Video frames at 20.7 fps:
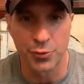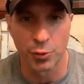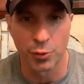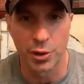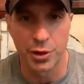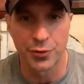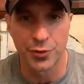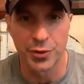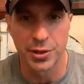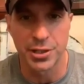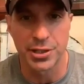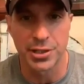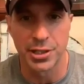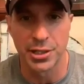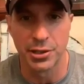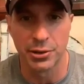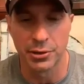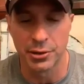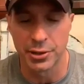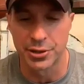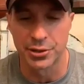for you for this
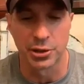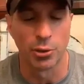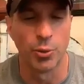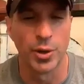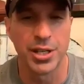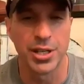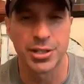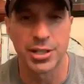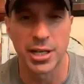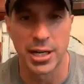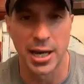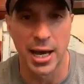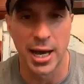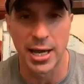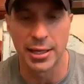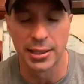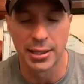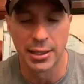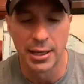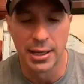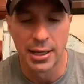deal. It's on a Wednesday
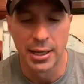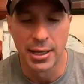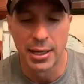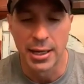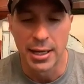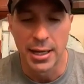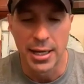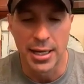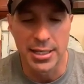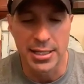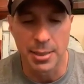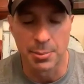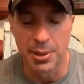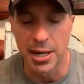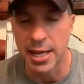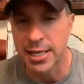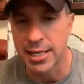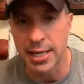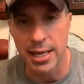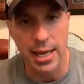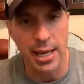night. He said, but
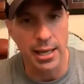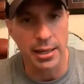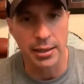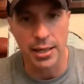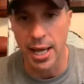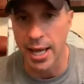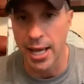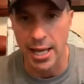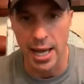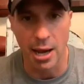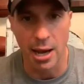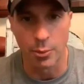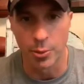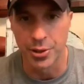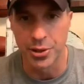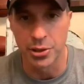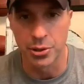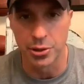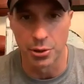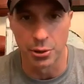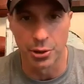I can't hang out
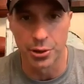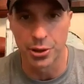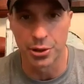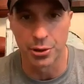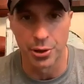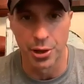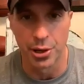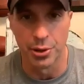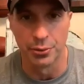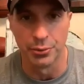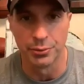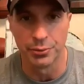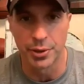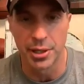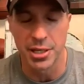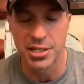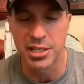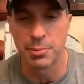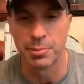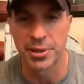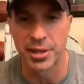with you. You're on your own.
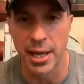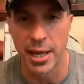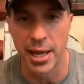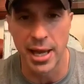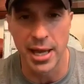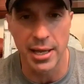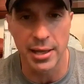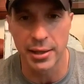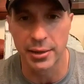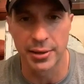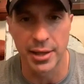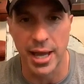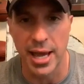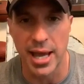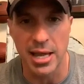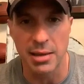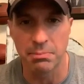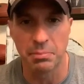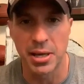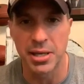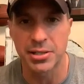He said, but the, the
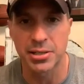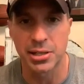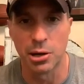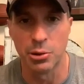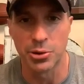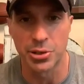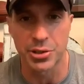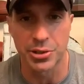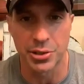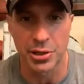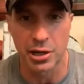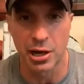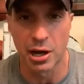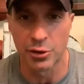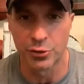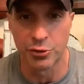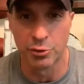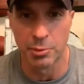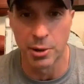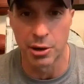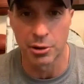eight best coaches in
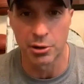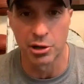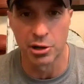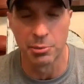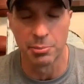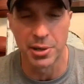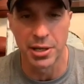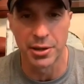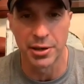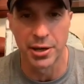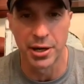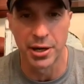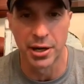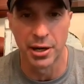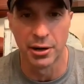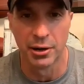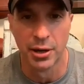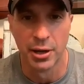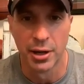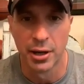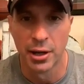college football are going to be
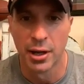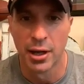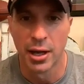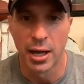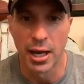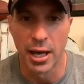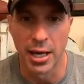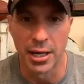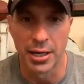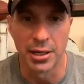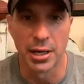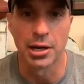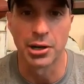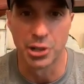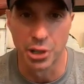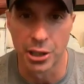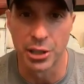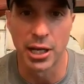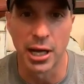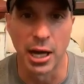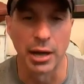there, and uh,
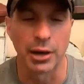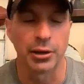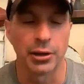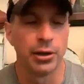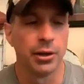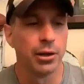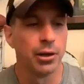good luck.